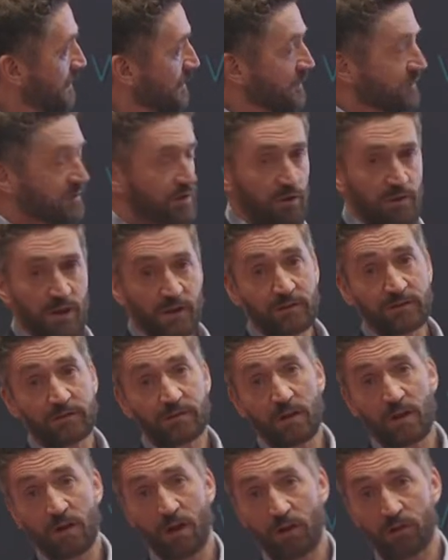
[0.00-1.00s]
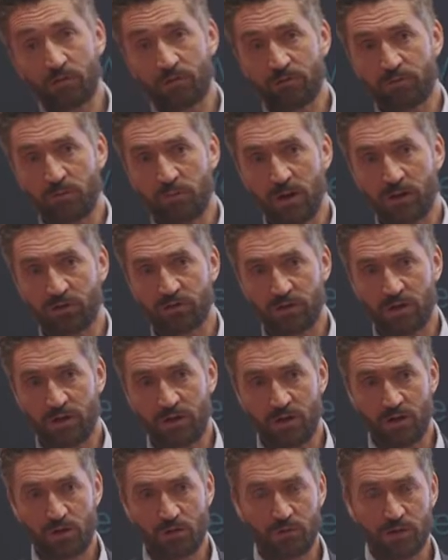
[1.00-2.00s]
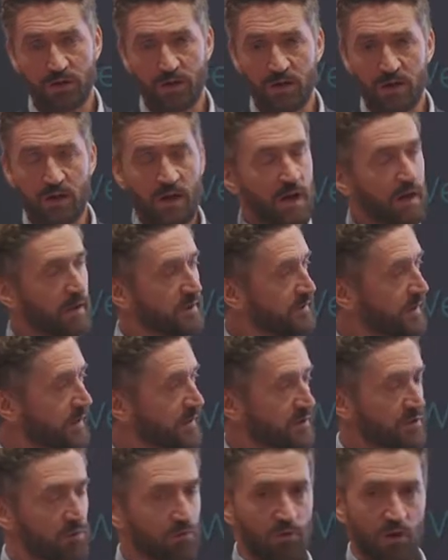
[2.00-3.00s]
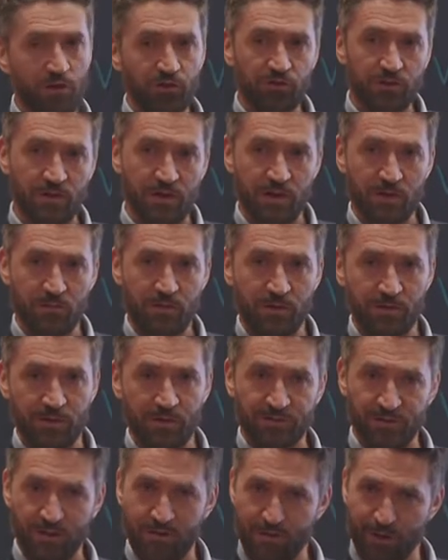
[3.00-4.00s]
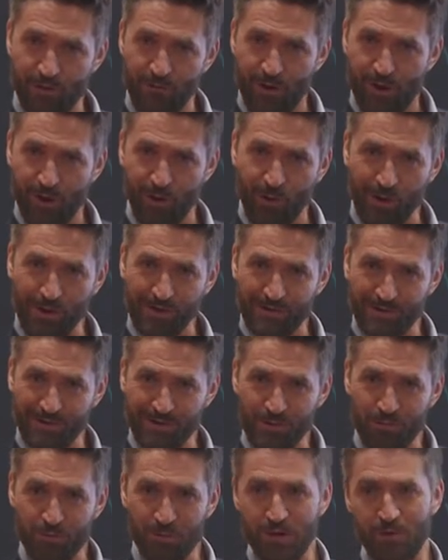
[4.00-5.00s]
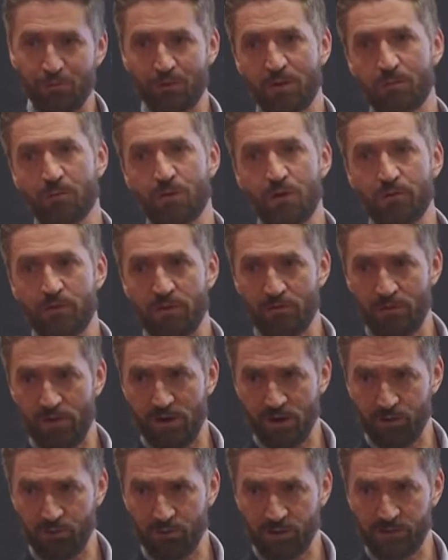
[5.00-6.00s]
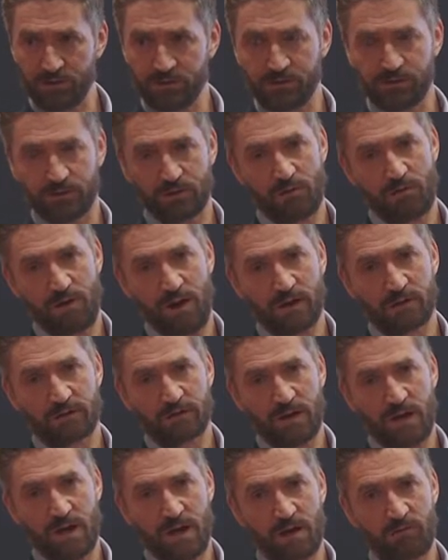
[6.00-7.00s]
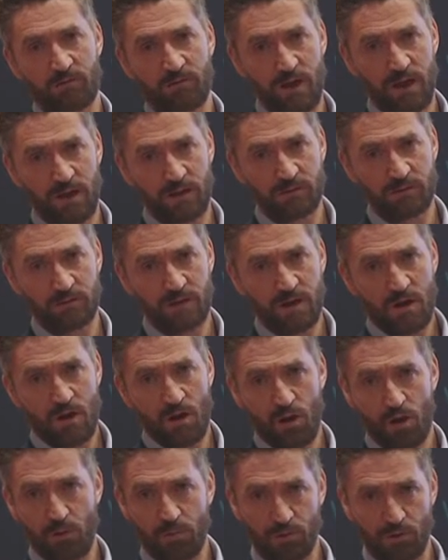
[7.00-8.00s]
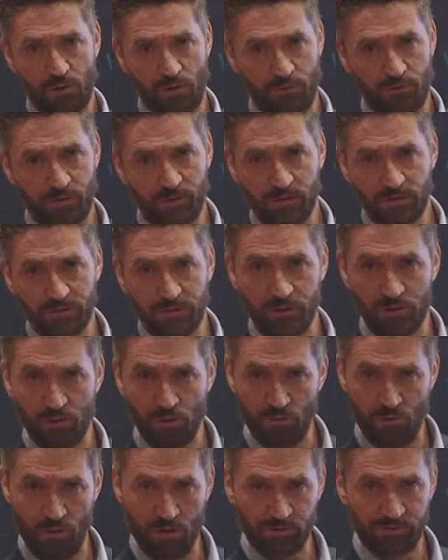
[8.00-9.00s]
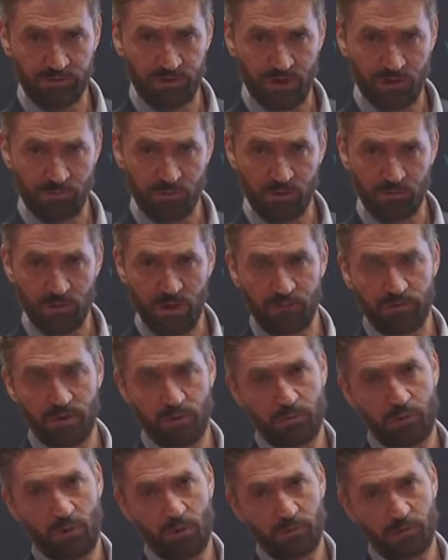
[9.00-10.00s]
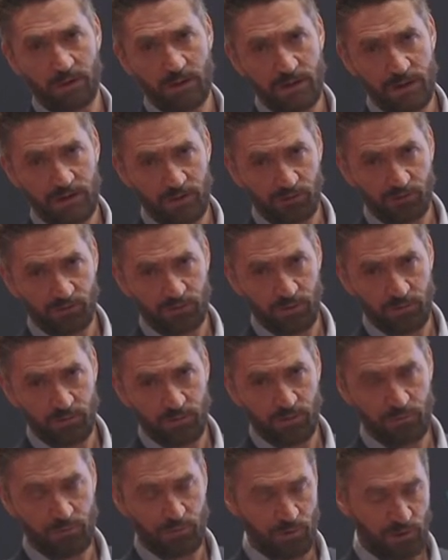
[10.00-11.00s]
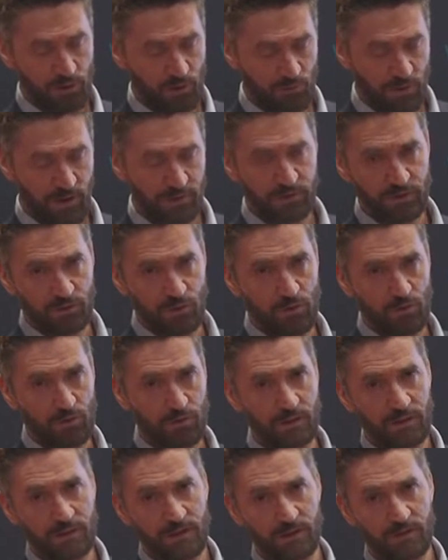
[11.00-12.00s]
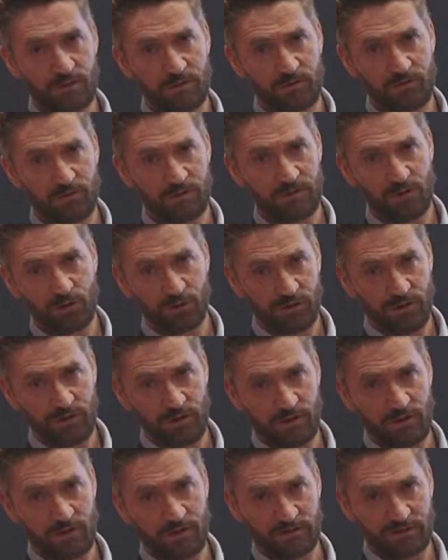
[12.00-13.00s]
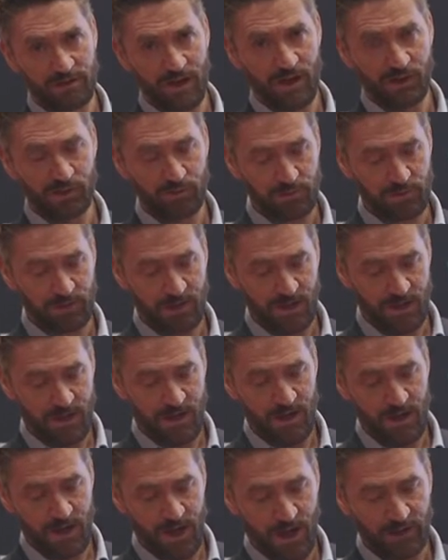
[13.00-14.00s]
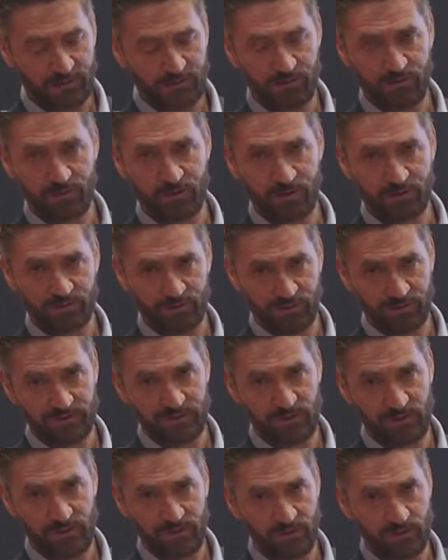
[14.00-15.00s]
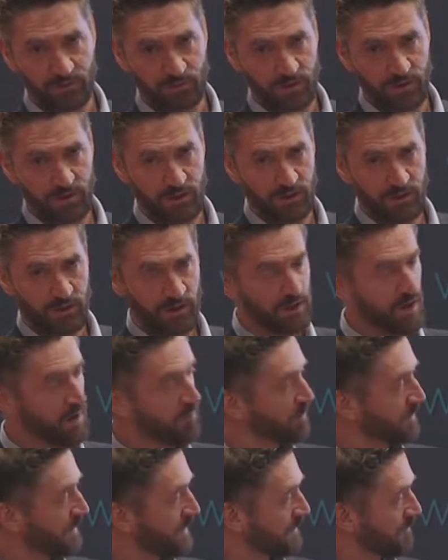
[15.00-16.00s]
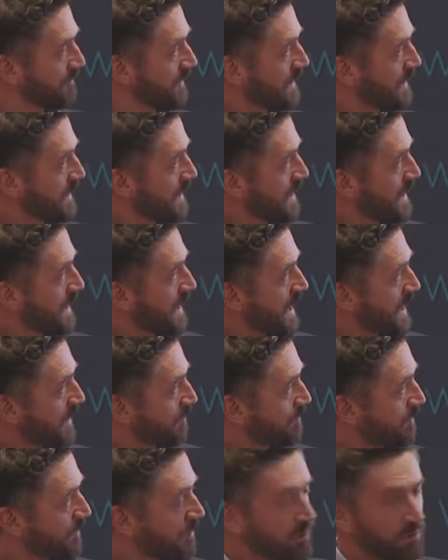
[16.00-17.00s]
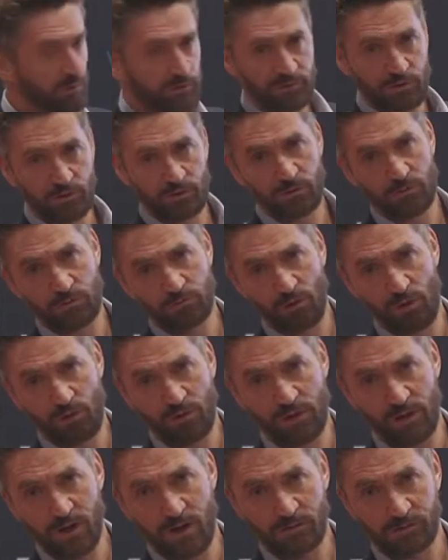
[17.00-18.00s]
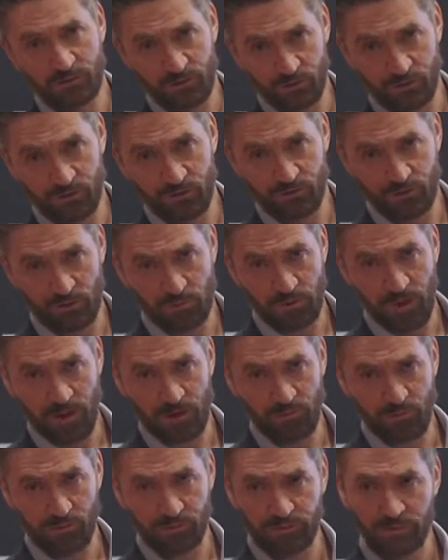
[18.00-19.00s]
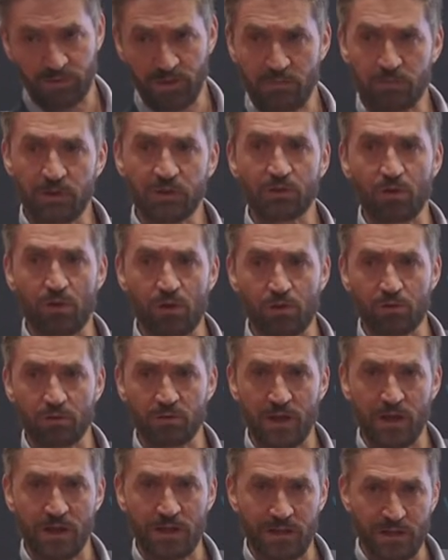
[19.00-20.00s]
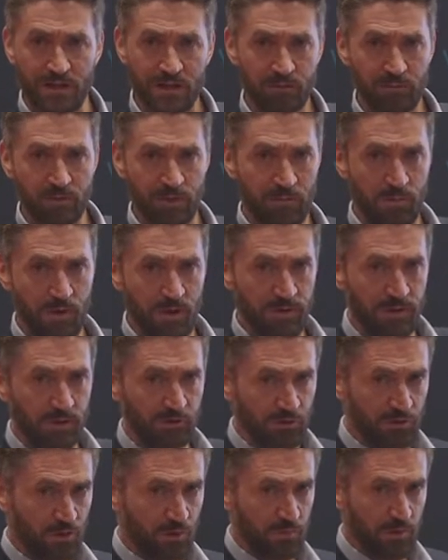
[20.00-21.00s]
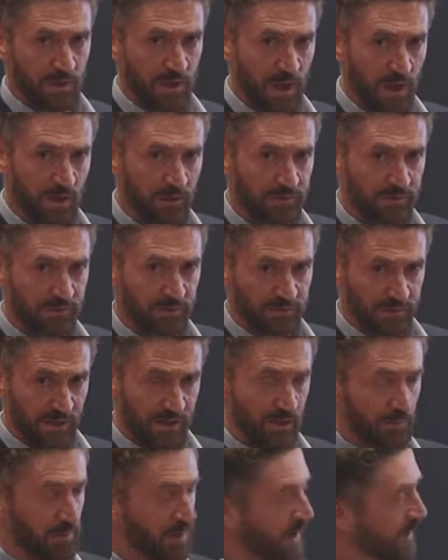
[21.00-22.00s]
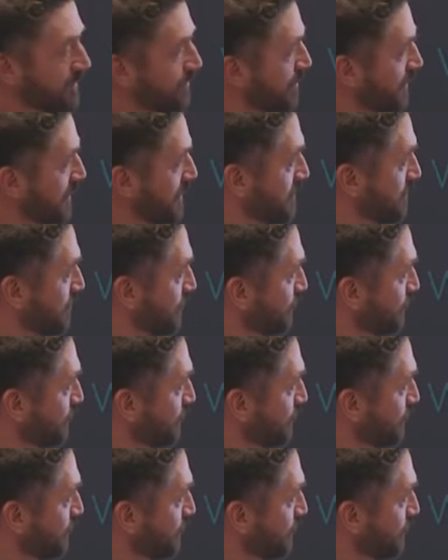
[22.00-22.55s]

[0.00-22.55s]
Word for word: So that's a lot of information I know, and I, I tend to rush a little bit because I think very quickly. We, are moving very quickly to correct uh, Venn. Open Orphan is integral road segment. We have the appropriate leadership. We're correcting all the utilities, tangible uh, activities, facilities within the company and we're also rolling out two digital platforms. Let me talk a little bit about the Genomic Health Data Platform.